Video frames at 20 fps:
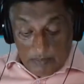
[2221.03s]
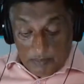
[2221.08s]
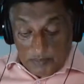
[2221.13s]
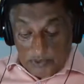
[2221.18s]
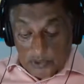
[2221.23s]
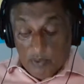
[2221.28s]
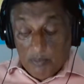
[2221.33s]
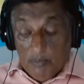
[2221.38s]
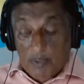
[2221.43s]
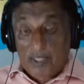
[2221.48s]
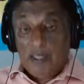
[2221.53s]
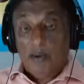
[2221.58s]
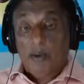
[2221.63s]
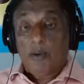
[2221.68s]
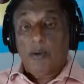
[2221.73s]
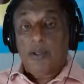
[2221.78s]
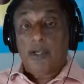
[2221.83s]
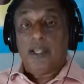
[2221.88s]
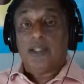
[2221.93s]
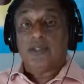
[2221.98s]
so many
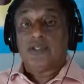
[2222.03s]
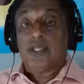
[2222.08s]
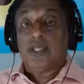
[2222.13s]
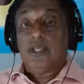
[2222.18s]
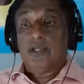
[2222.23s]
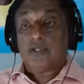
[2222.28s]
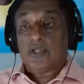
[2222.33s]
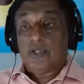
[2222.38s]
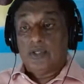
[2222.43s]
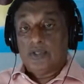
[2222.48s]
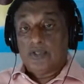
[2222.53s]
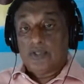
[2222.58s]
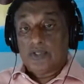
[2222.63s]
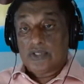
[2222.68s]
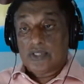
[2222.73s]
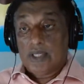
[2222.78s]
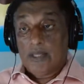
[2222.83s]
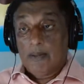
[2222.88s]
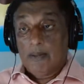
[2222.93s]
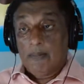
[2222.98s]

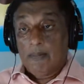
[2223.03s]
organizations,